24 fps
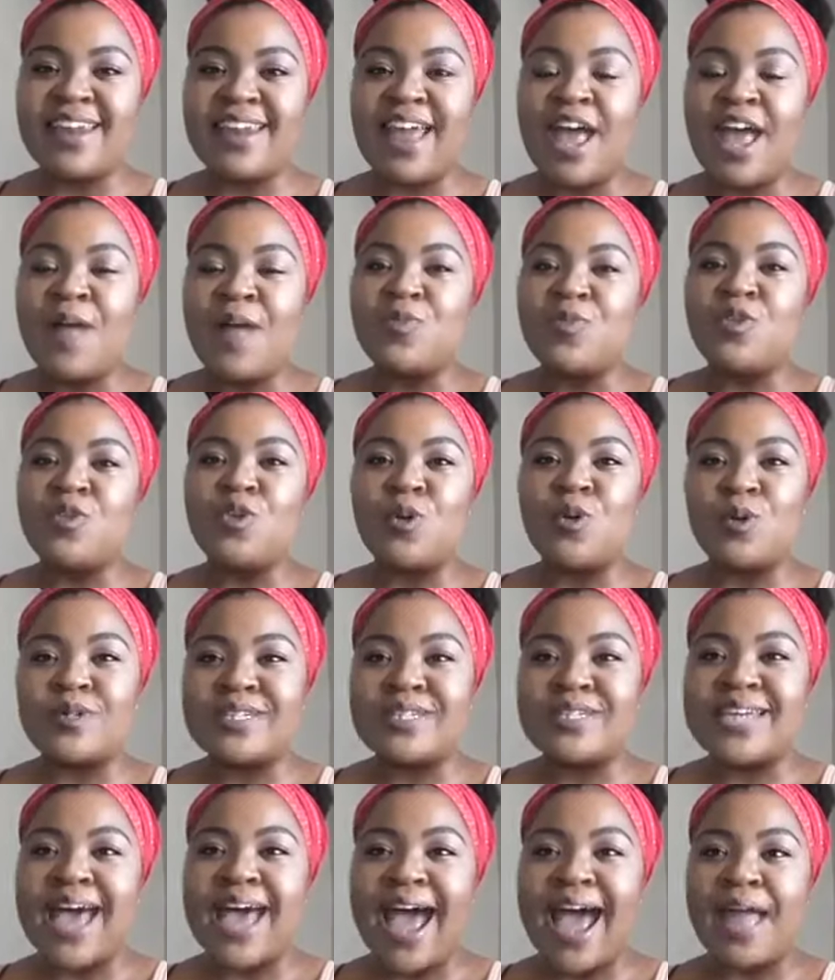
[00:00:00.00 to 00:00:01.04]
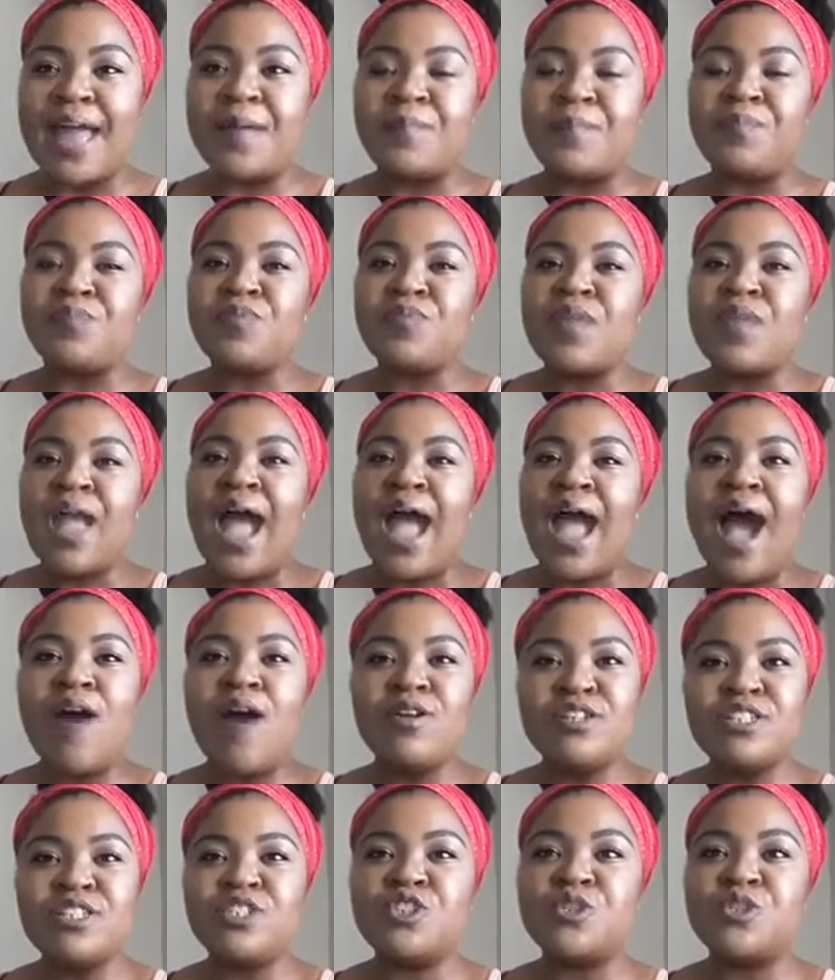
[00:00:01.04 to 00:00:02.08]
in yes. your time. How
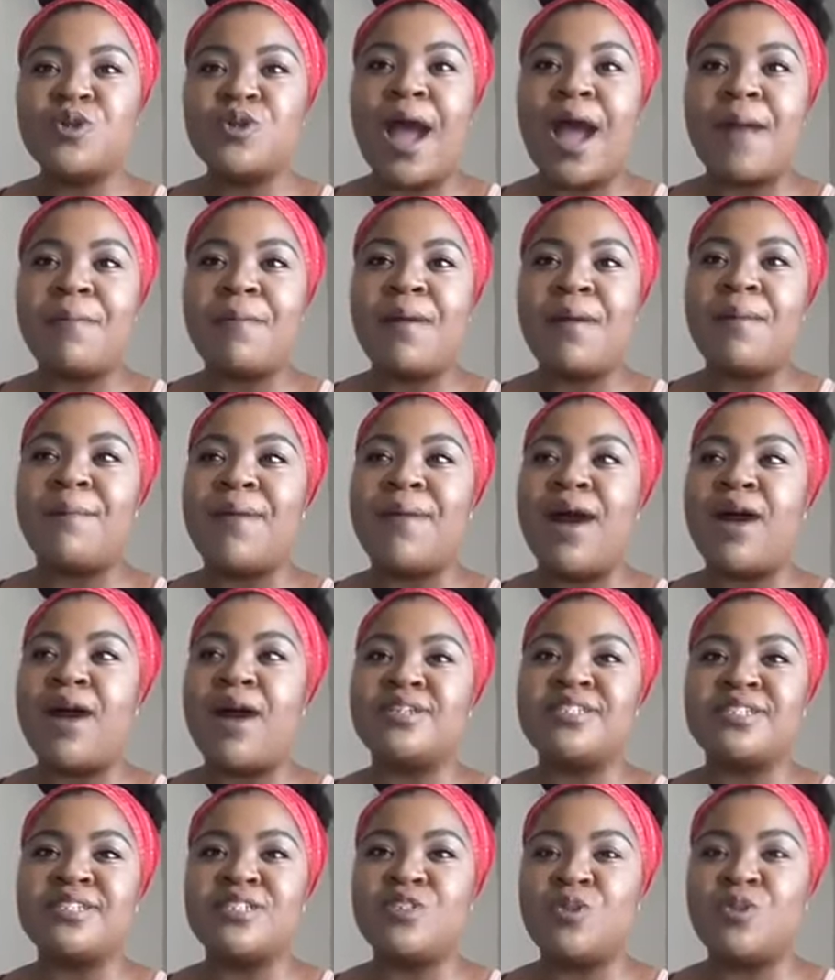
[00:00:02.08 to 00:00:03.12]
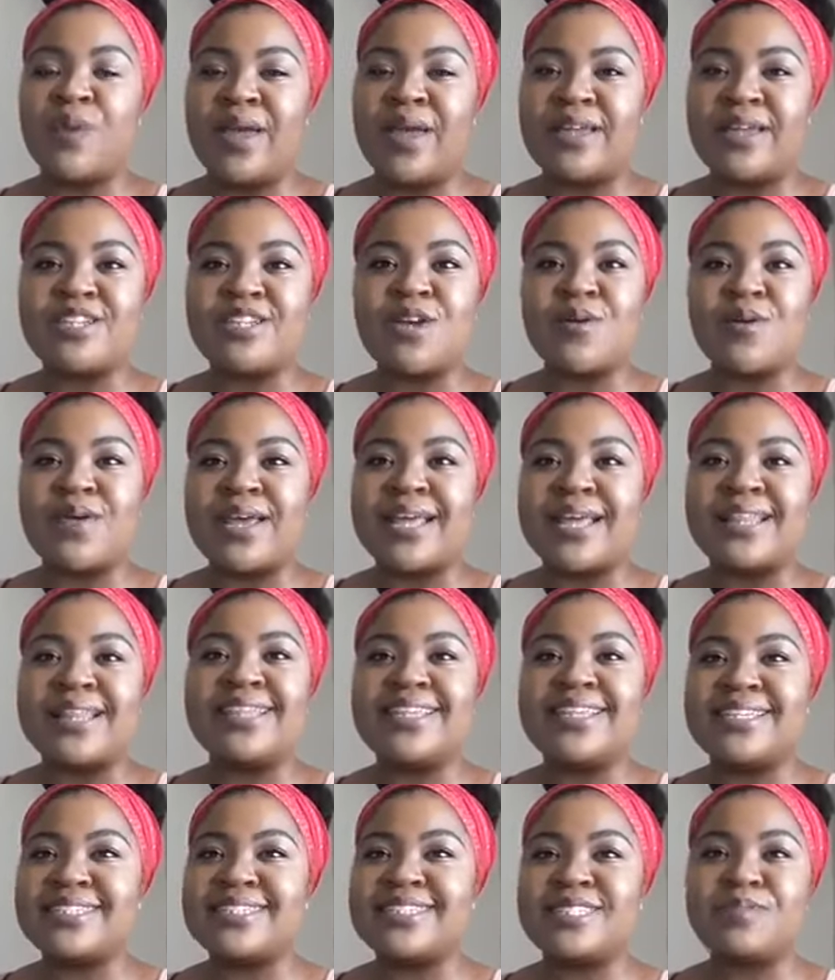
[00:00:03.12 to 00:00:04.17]
did you come about into entering
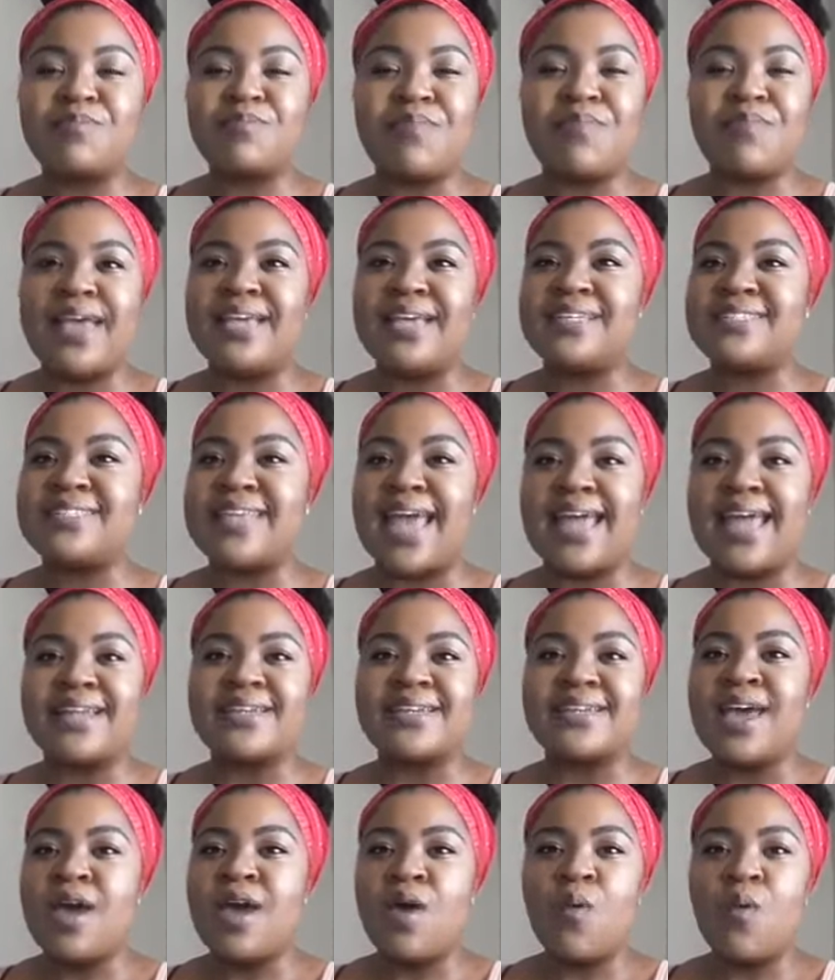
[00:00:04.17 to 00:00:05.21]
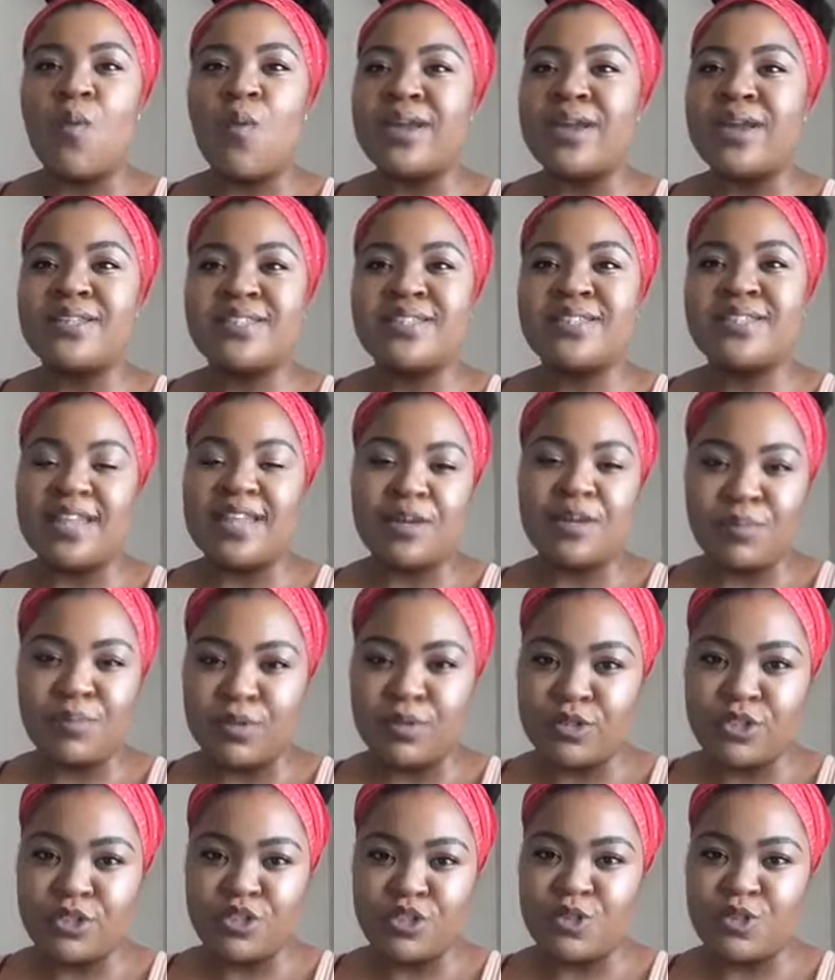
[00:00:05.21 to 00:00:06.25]
this space and what is it that
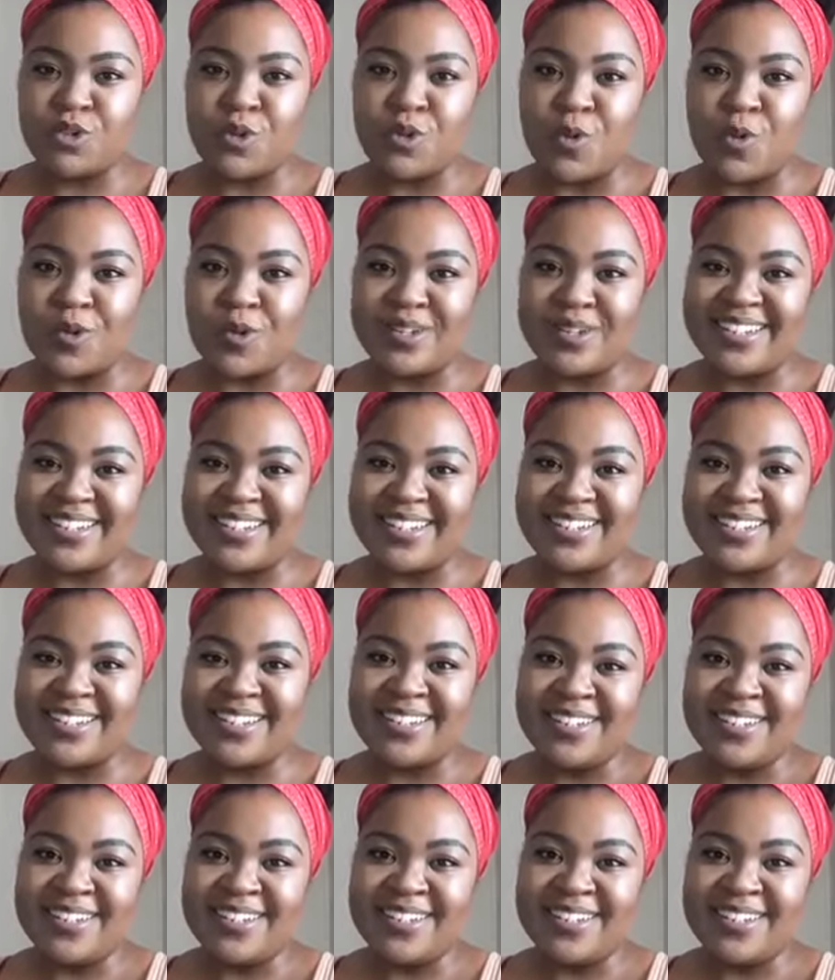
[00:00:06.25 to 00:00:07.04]
pushed you towards it?